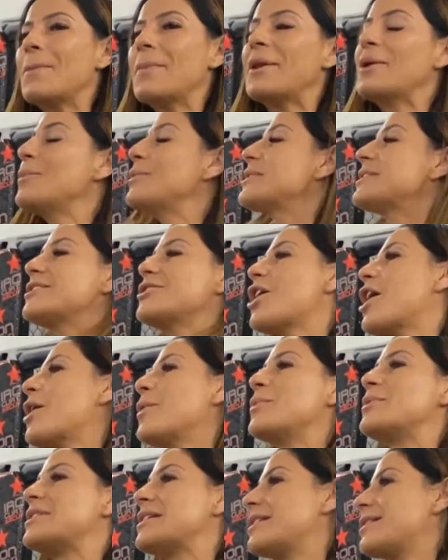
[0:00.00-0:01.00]
but it was yeah, it
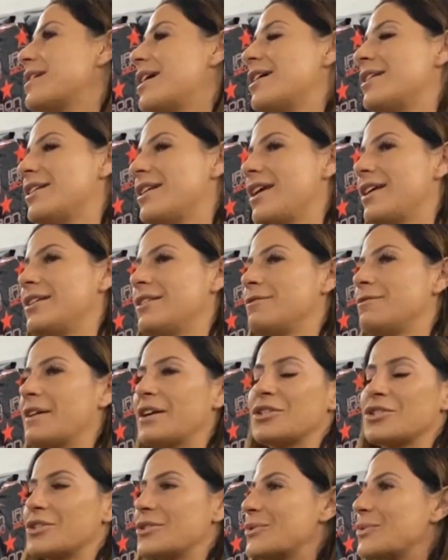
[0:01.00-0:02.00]
was an, an, an,
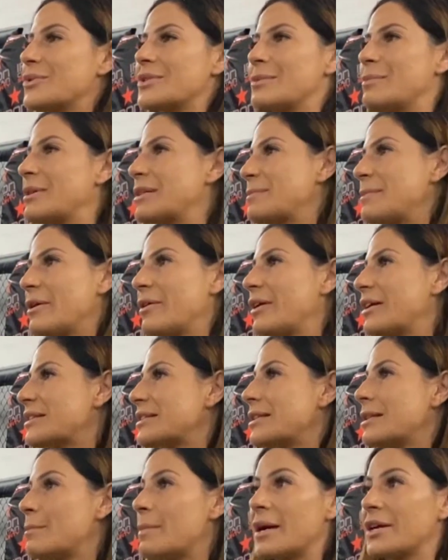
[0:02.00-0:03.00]
infectious, awesome experience,
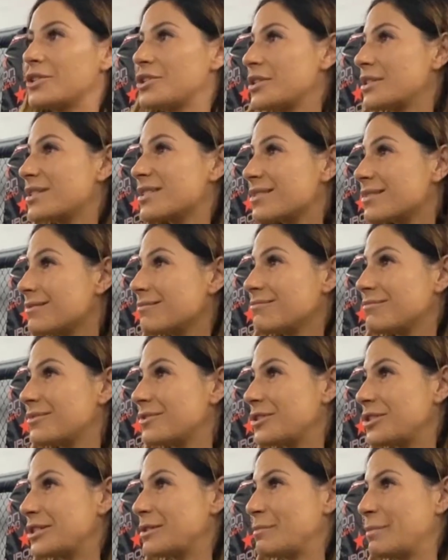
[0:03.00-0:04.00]
and the bug just
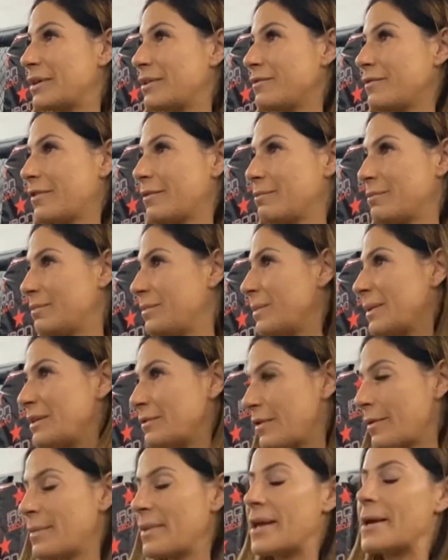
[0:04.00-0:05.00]
just bit bit
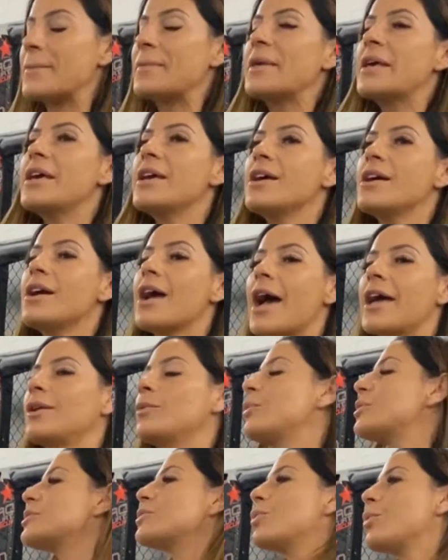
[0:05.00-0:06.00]
from there. Mm. And it
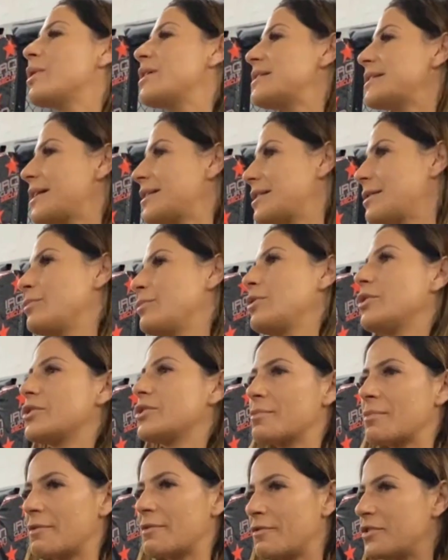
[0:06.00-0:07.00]
wasn't always that smooth.
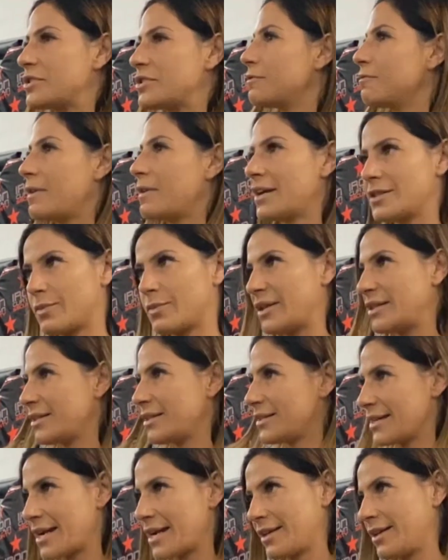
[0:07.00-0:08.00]
So my first two fights went
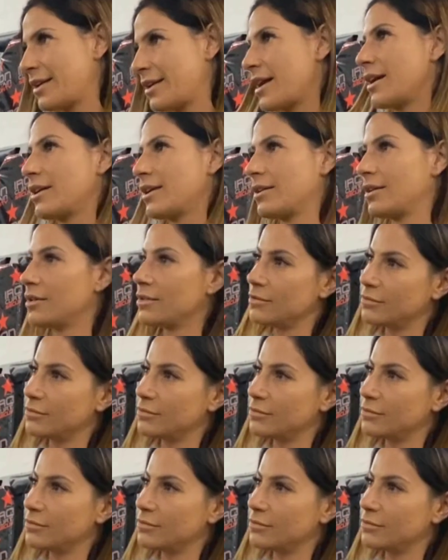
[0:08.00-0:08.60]
exactly like